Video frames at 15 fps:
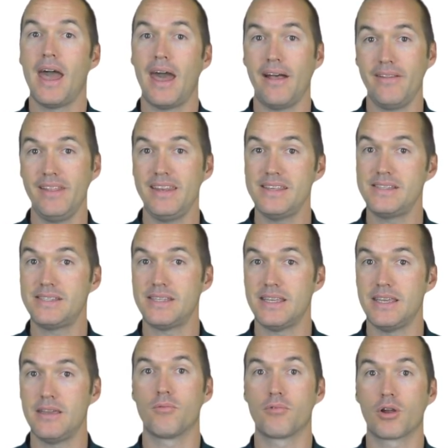
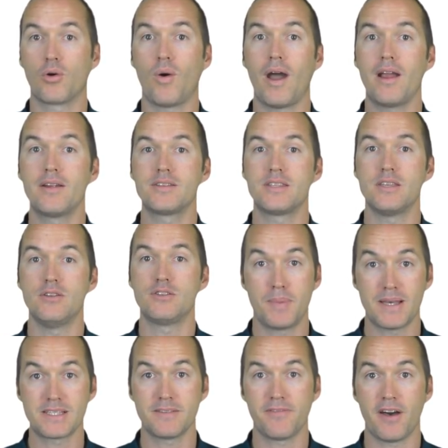LEDC requires that you
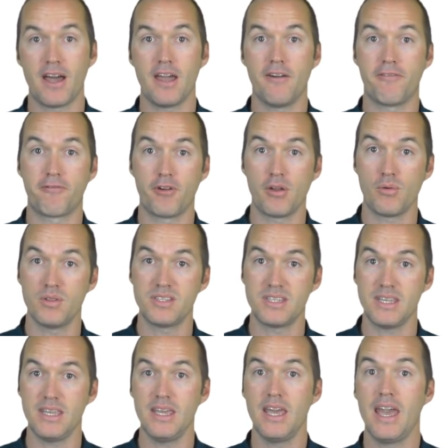specify a
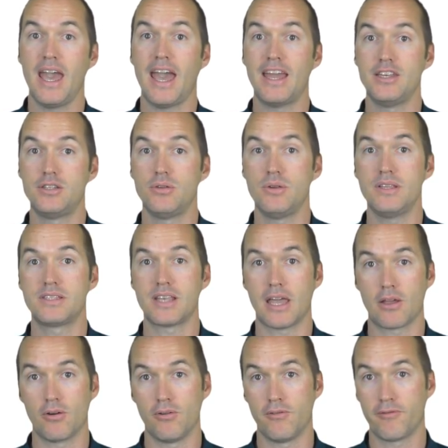frequency and duty
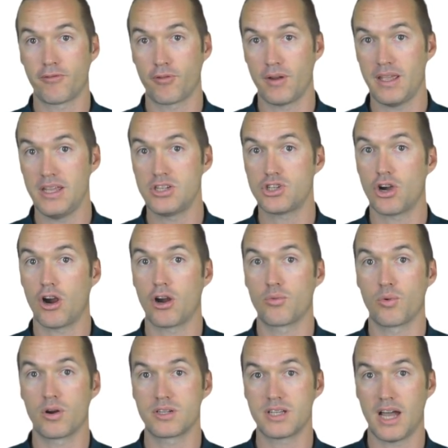cycle for each
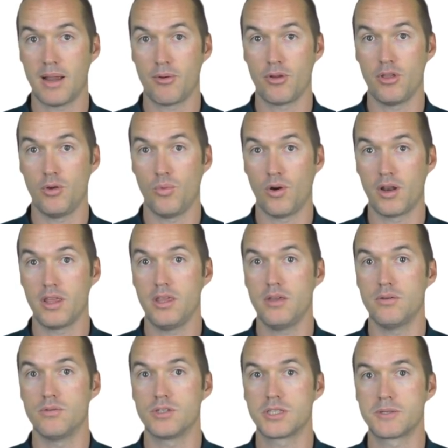hardware timer you want to
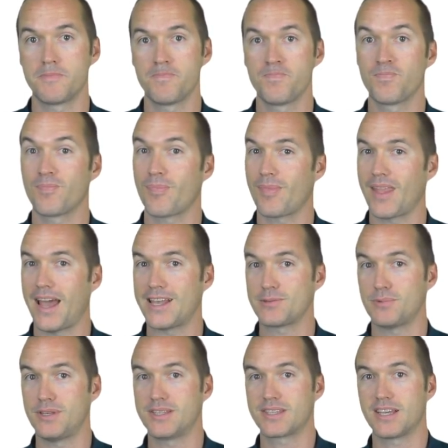use. As
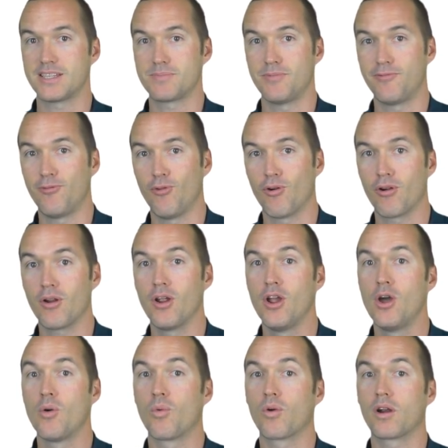we discussed before,
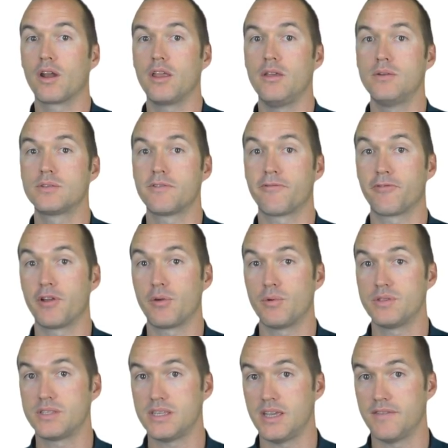we're going to use a
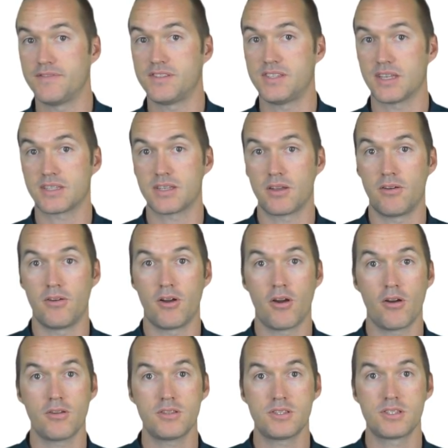frequency of 600
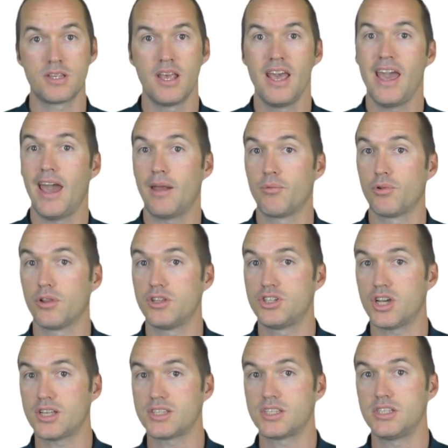Hz and we'll
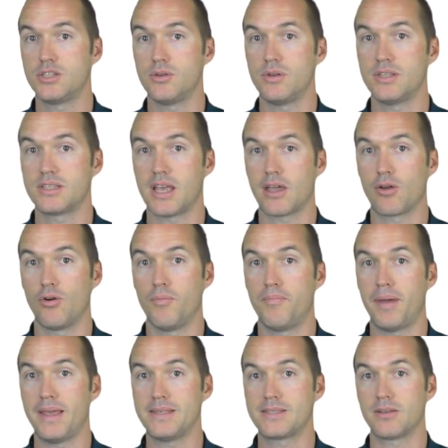adjust the duty cycle
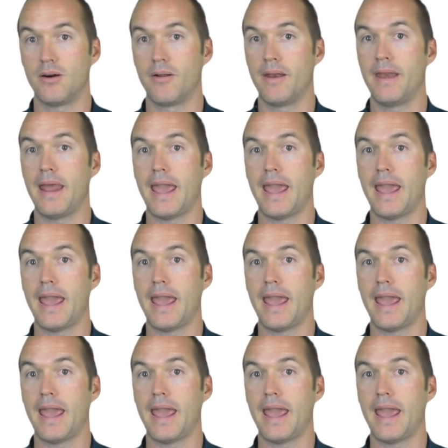based on an